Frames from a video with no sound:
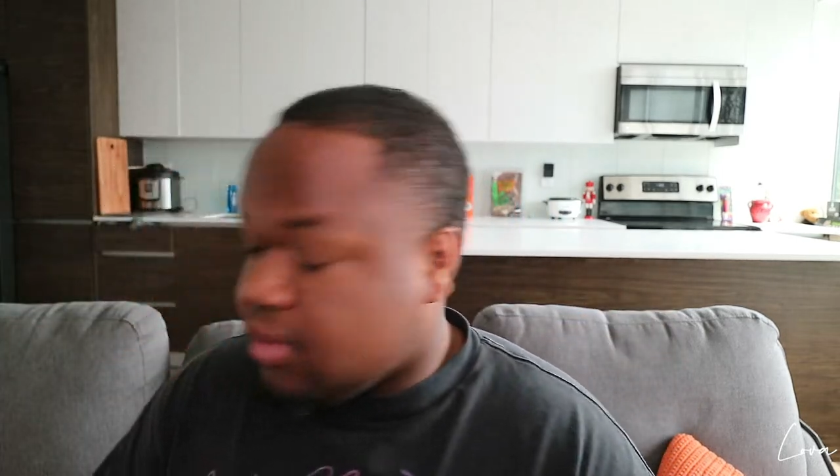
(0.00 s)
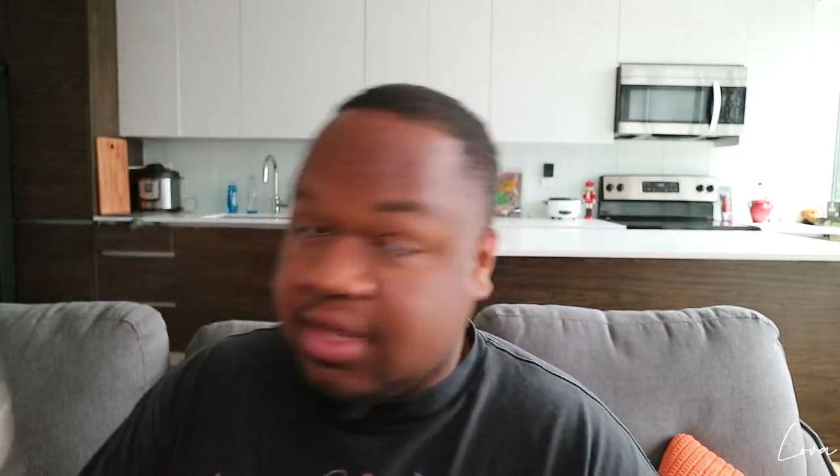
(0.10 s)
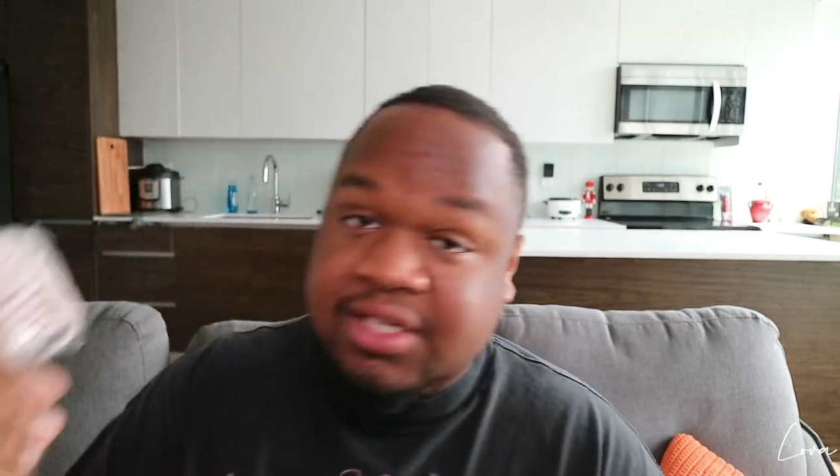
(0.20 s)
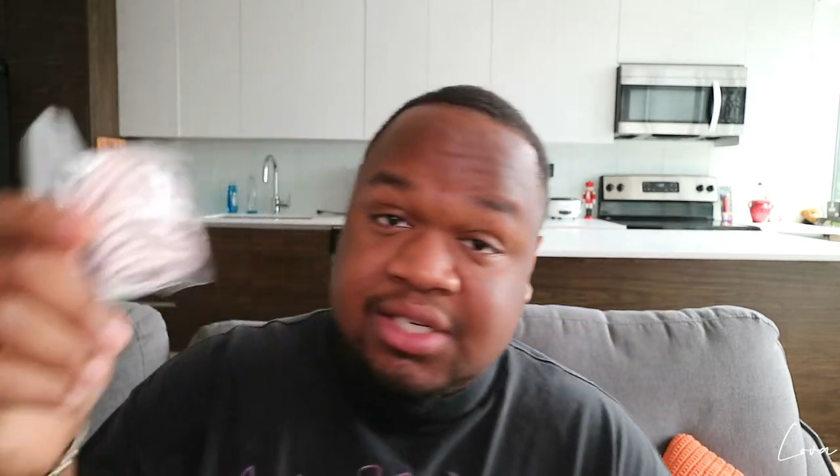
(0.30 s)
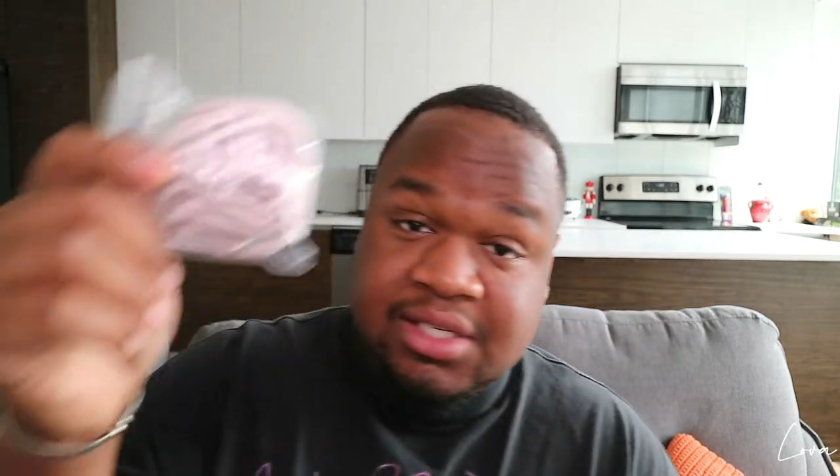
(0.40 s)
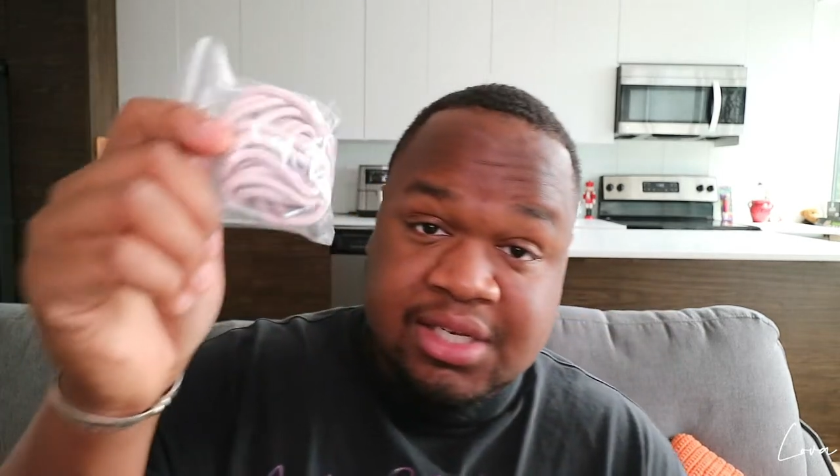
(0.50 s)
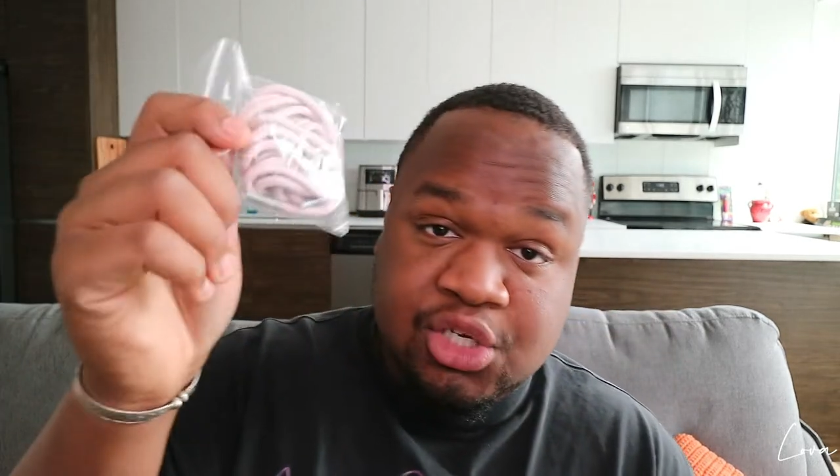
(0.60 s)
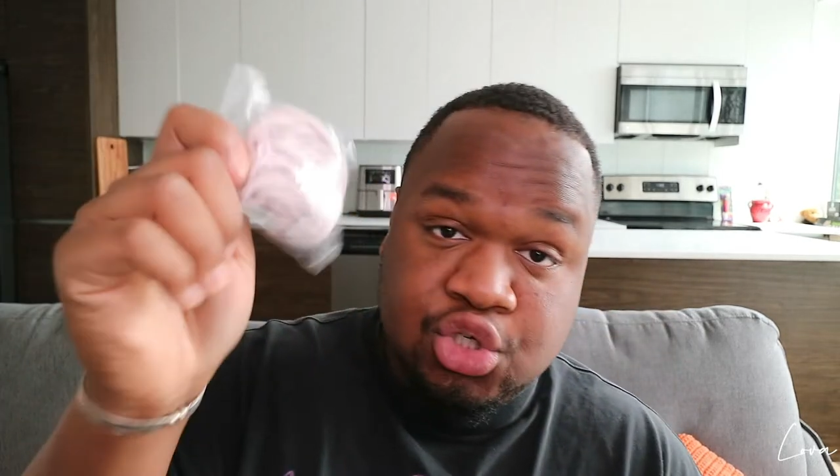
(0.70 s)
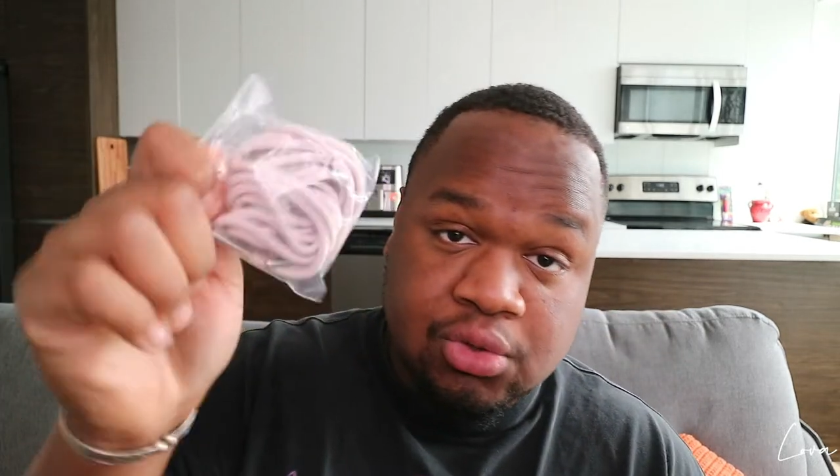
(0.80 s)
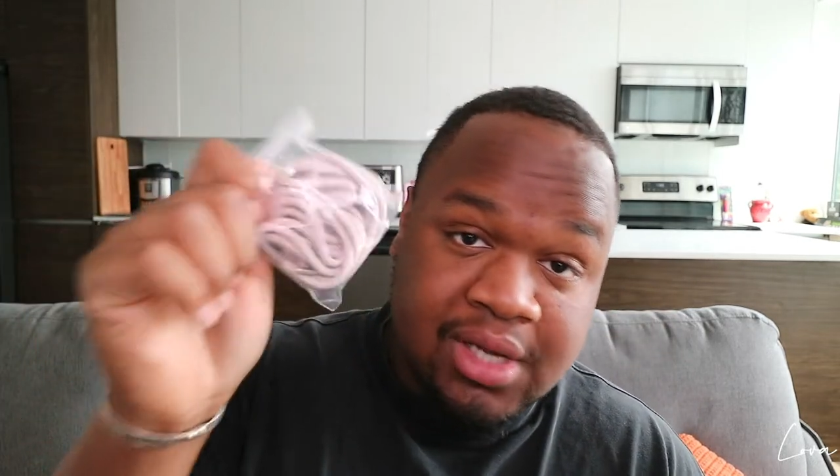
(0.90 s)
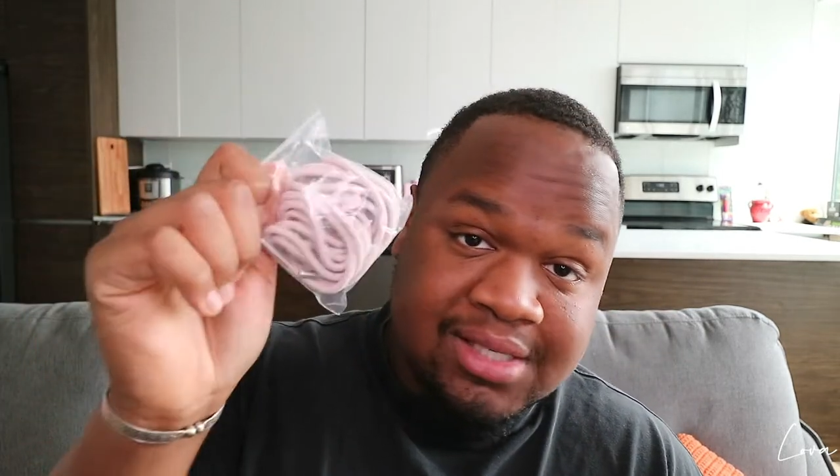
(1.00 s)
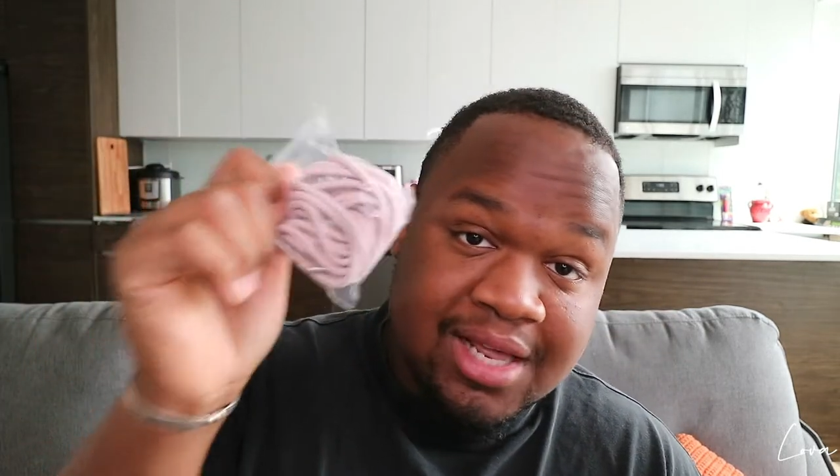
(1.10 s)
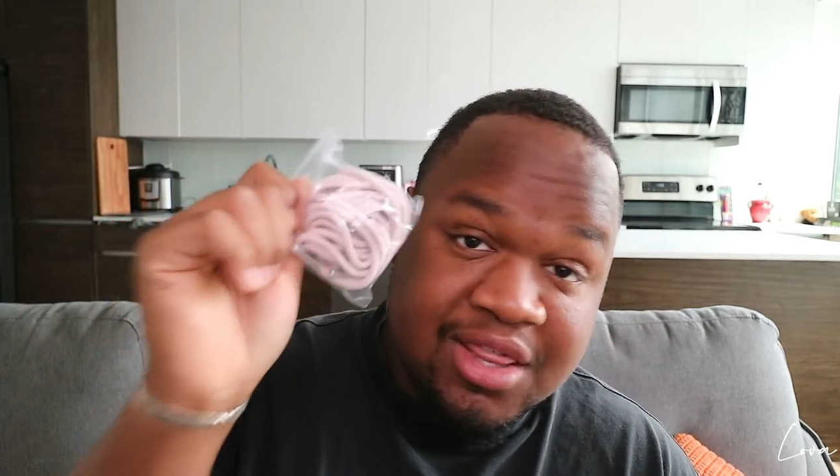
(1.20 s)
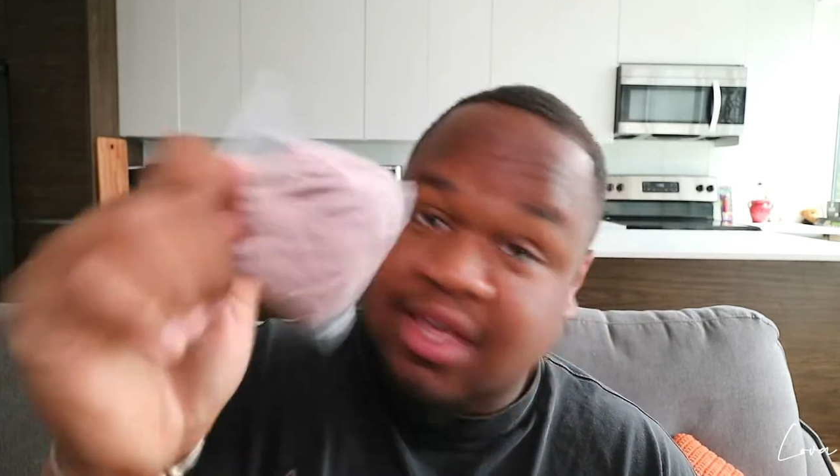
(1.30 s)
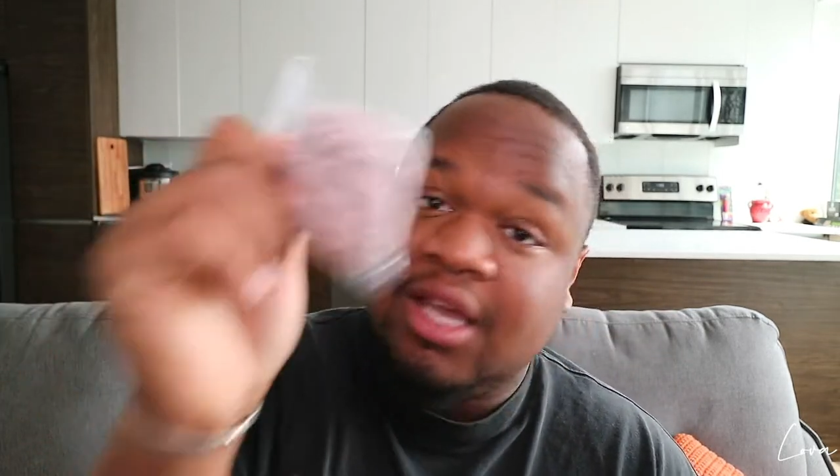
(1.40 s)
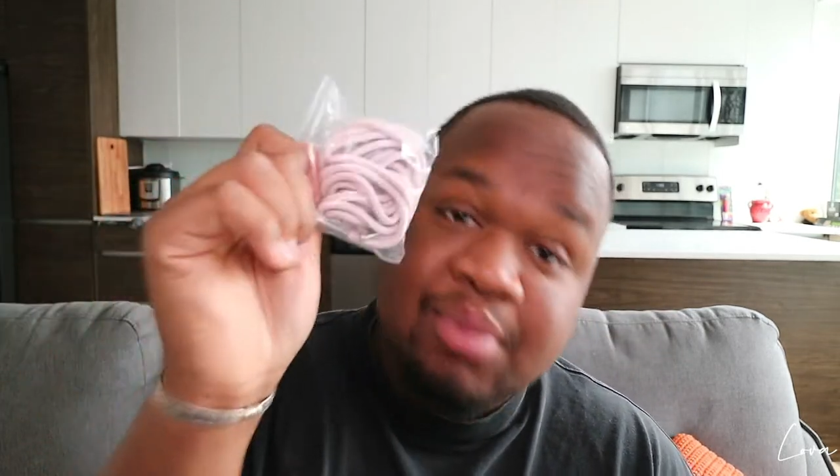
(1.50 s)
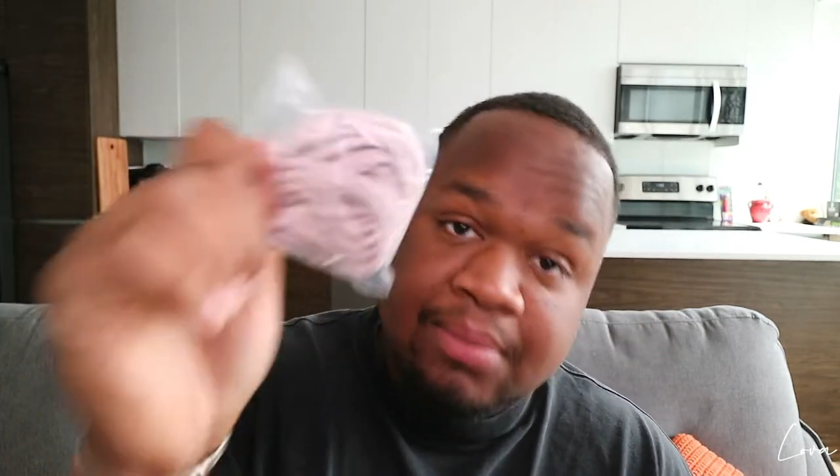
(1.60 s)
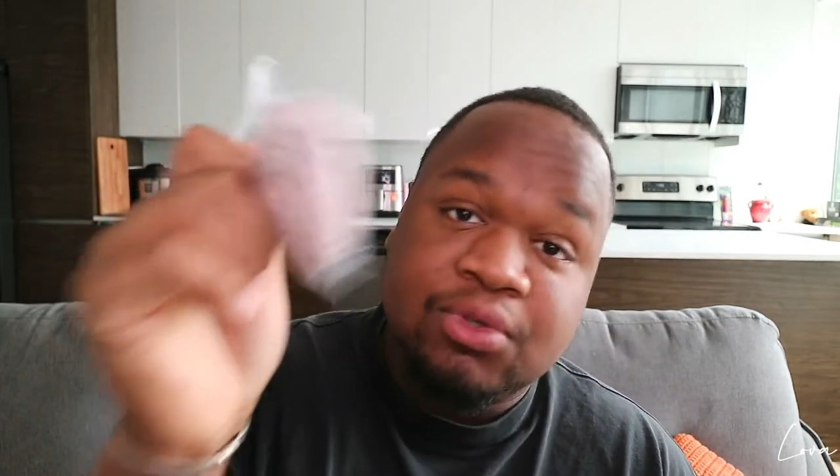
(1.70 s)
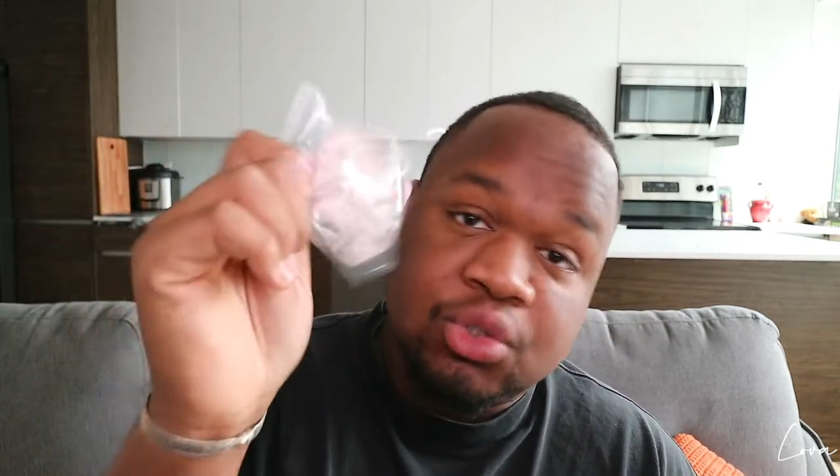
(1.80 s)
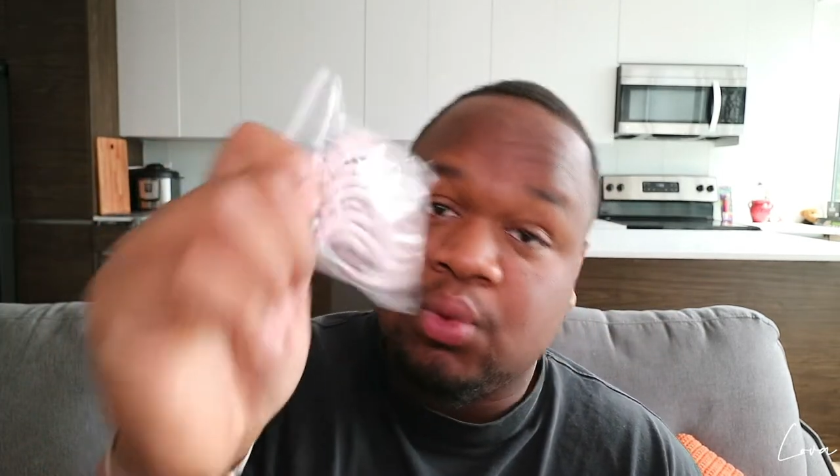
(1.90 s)
this is the shoelace I think
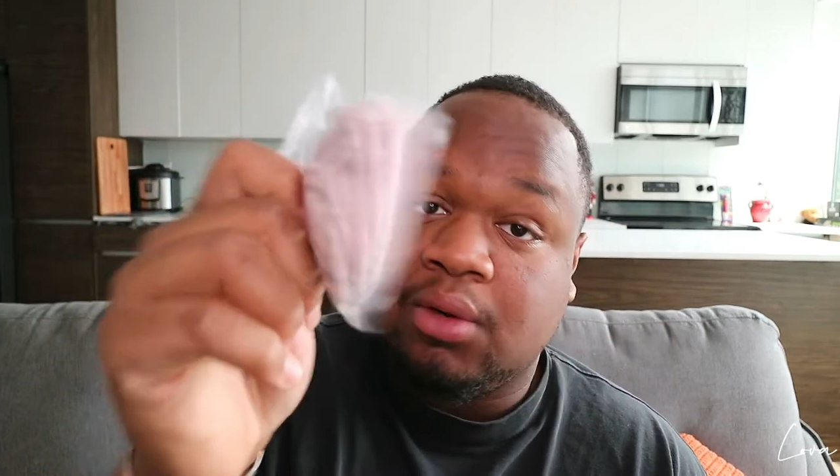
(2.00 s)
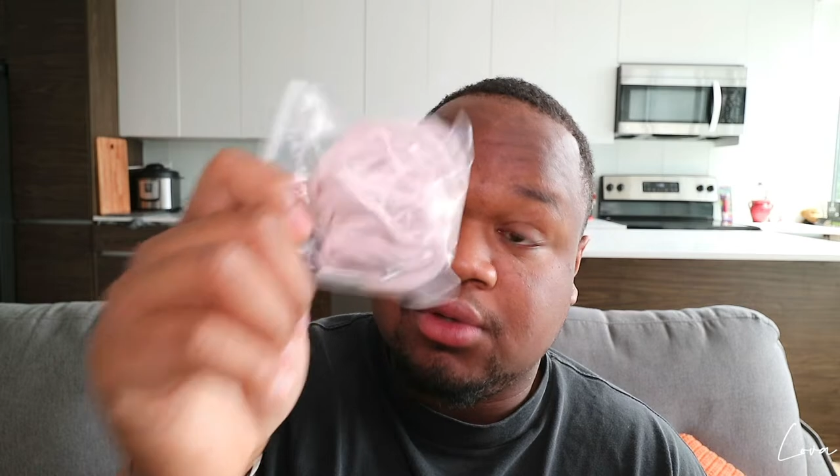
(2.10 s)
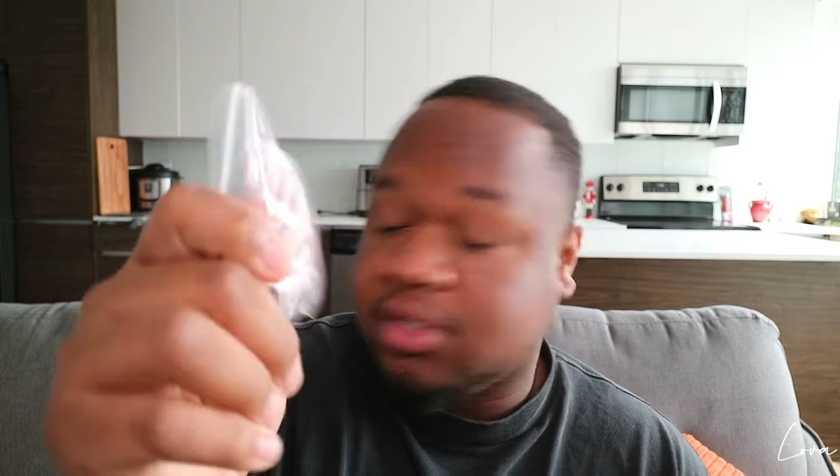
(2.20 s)
people should wear